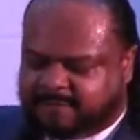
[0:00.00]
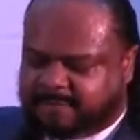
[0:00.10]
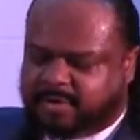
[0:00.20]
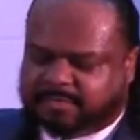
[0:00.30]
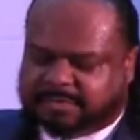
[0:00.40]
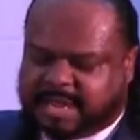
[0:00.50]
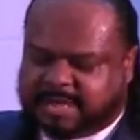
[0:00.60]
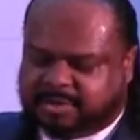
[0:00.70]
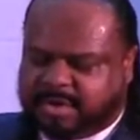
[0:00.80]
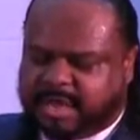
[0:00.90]
if both
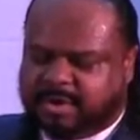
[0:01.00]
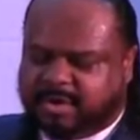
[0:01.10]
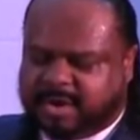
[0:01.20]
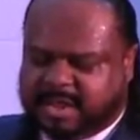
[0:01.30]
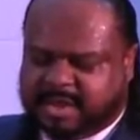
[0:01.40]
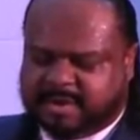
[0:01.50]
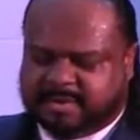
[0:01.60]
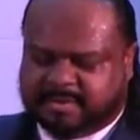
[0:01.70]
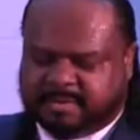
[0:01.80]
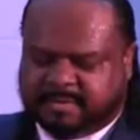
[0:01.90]
sides are not all
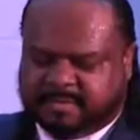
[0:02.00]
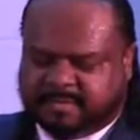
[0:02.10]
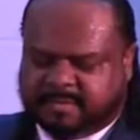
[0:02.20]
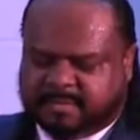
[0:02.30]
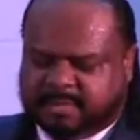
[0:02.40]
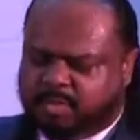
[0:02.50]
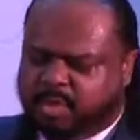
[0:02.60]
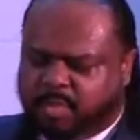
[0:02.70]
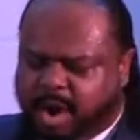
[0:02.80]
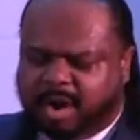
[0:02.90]
in. It
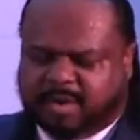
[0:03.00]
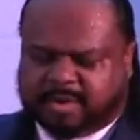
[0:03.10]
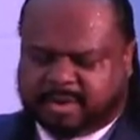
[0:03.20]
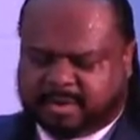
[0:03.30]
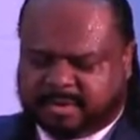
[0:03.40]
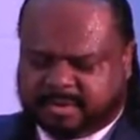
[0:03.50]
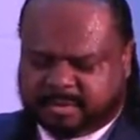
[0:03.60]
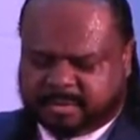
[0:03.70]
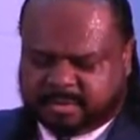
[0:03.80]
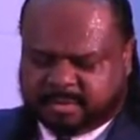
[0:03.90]
won't work.
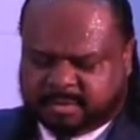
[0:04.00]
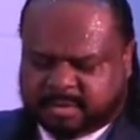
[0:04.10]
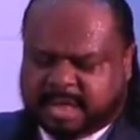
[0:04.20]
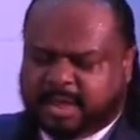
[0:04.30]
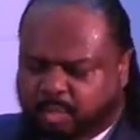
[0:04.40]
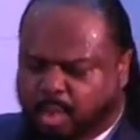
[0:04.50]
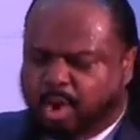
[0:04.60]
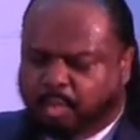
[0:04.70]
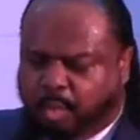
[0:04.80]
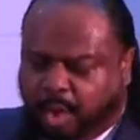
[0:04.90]
It
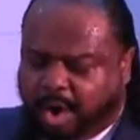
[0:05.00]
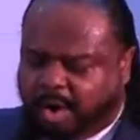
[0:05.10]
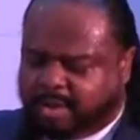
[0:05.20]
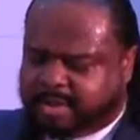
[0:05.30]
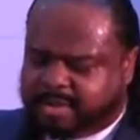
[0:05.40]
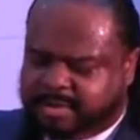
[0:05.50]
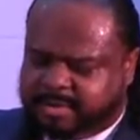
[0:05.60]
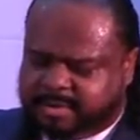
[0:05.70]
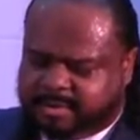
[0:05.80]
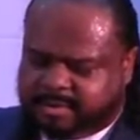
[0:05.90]
won't work.
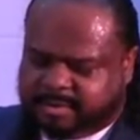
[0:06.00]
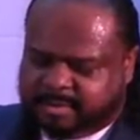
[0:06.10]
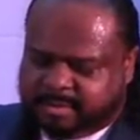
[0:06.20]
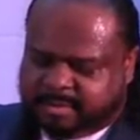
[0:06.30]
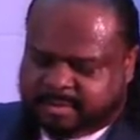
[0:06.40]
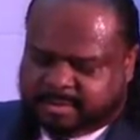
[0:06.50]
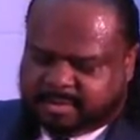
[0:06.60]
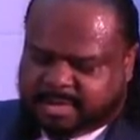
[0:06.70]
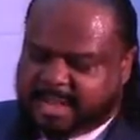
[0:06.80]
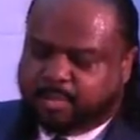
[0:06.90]

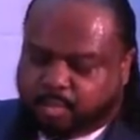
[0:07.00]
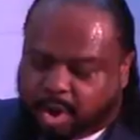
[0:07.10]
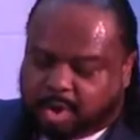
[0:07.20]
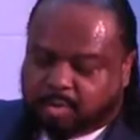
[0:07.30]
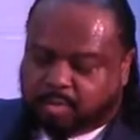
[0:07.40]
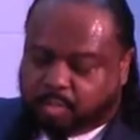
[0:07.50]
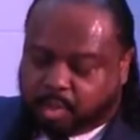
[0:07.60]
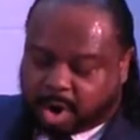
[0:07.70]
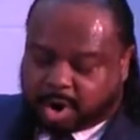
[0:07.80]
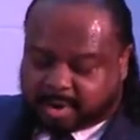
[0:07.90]
It won't
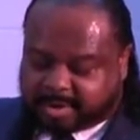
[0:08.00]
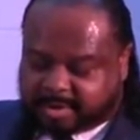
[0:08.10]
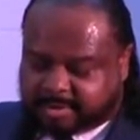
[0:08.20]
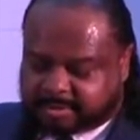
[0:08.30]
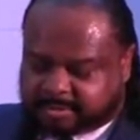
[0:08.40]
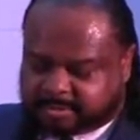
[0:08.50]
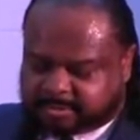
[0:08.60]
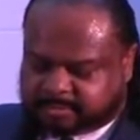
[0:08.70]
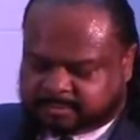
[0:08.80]
work.